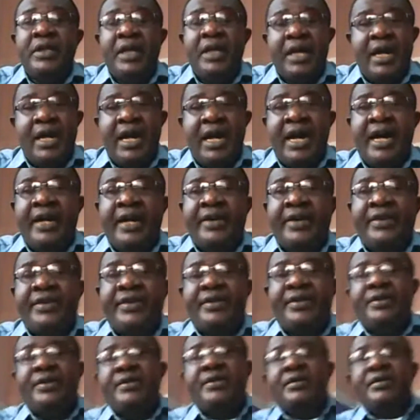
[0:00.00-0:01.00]
and
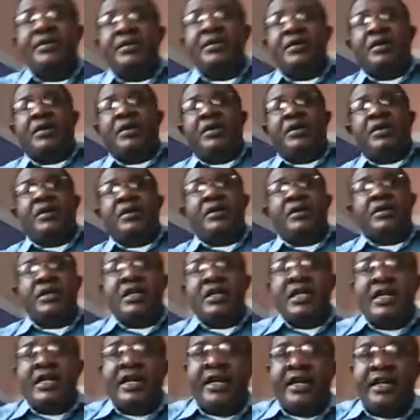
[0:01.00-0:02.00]

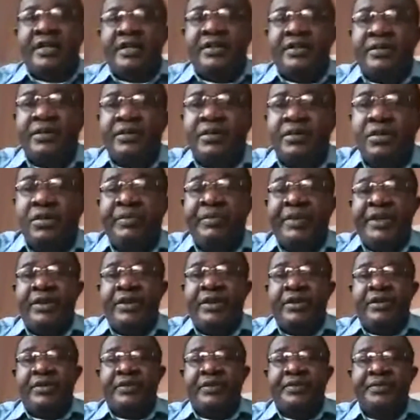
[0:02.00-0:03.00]
that will be
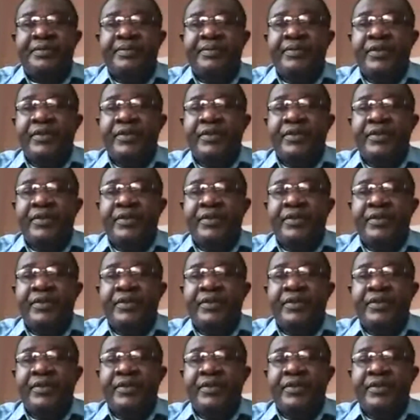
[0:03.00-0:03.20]
done.